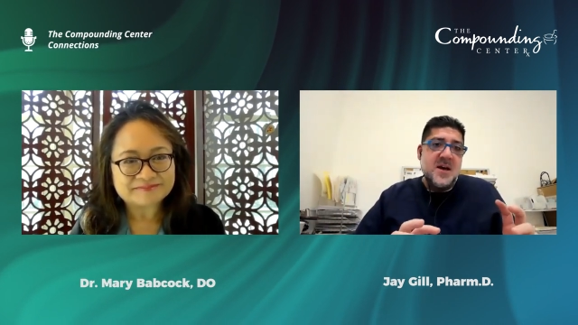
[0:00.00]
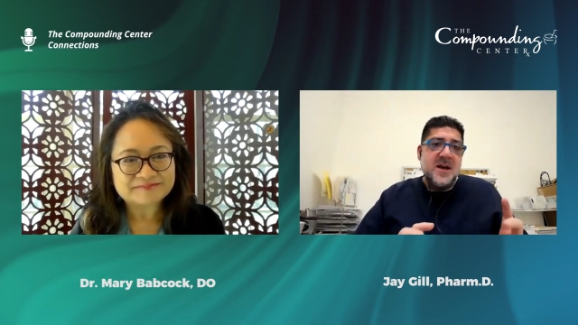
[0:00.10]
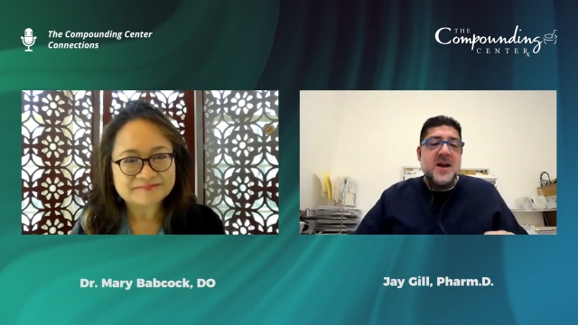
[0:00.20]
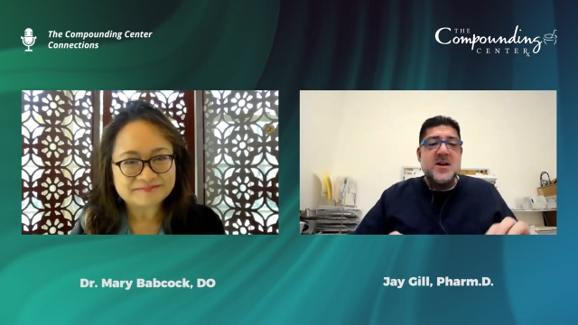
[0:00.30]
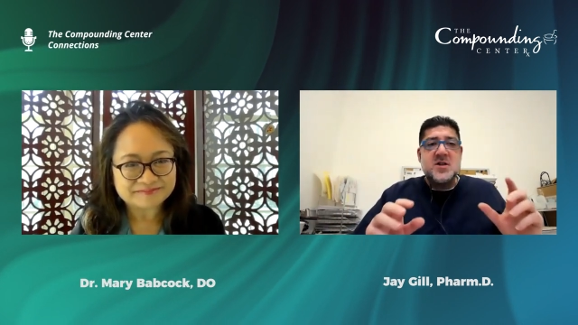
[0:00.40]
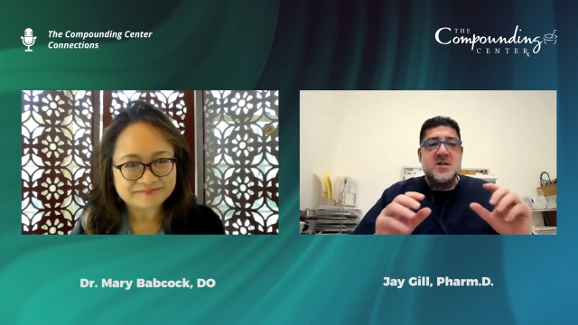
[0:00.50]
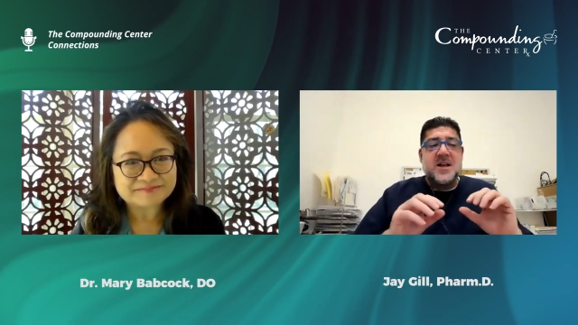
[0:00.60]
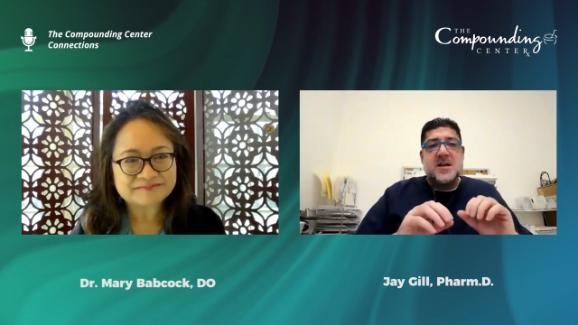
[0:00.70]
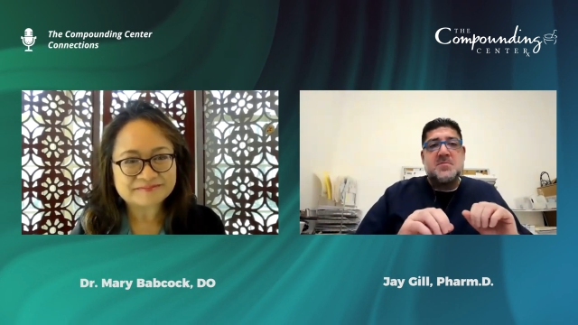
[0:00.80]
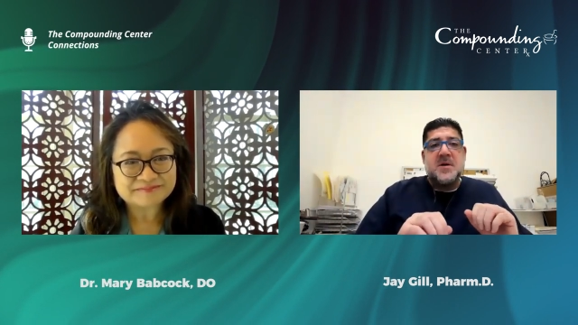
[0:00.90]
Speaker 1: Can you just like
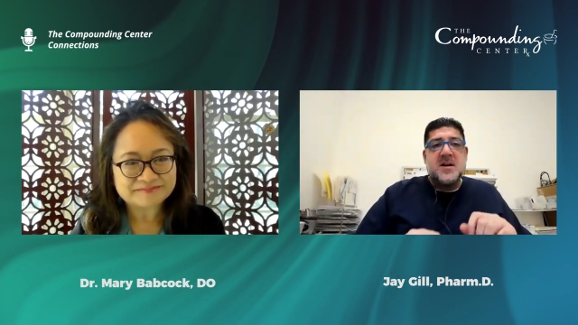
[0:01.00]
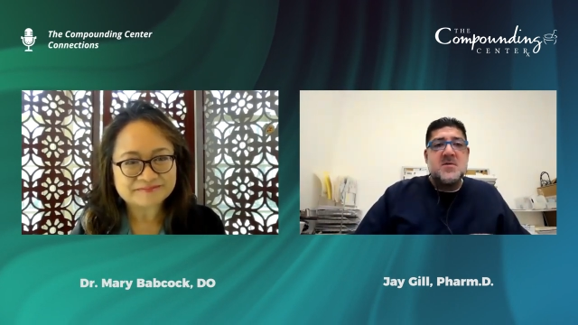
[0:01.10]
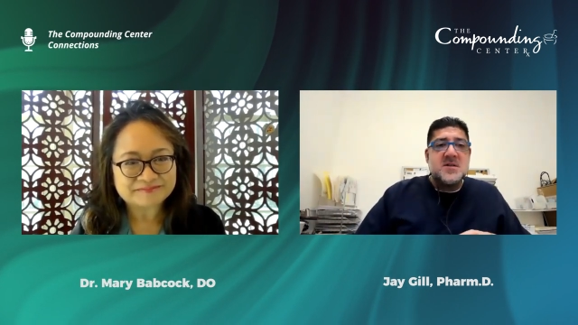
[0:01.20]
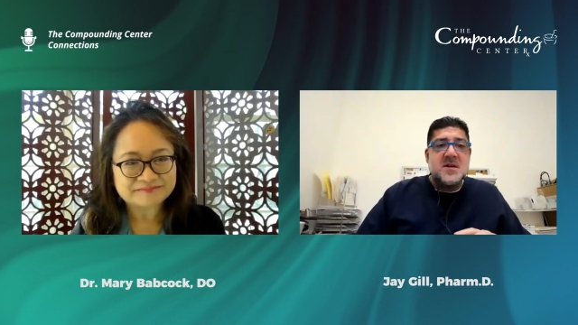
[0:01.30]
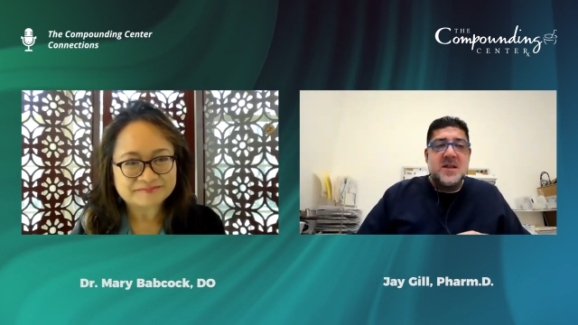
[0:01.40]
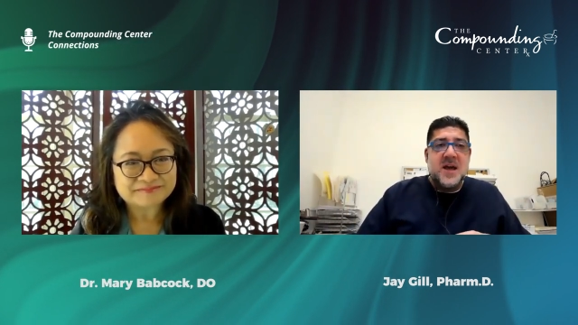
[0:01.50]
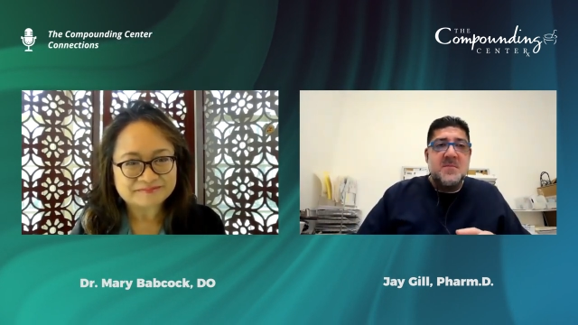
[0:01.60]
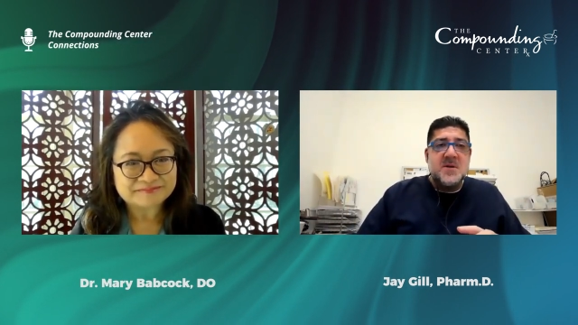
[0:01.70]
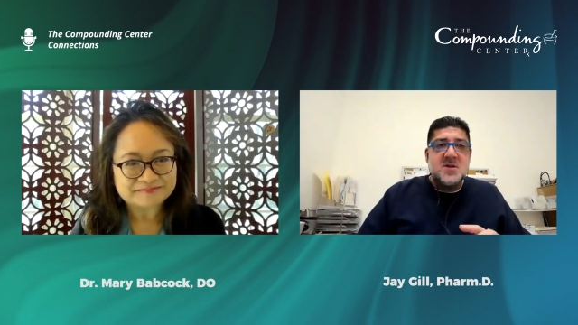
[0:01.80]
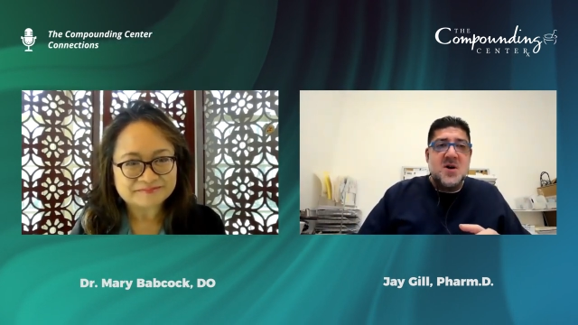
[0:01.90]
explain to us in a layman's